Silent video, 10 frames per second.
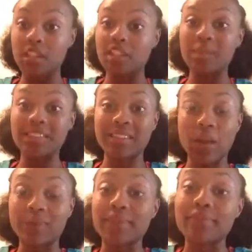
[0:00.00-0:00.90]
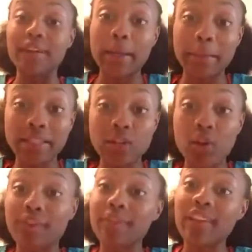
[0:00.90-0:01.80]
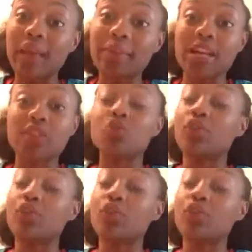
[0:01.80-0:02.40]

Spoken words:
spending time with their family, go over their family's house,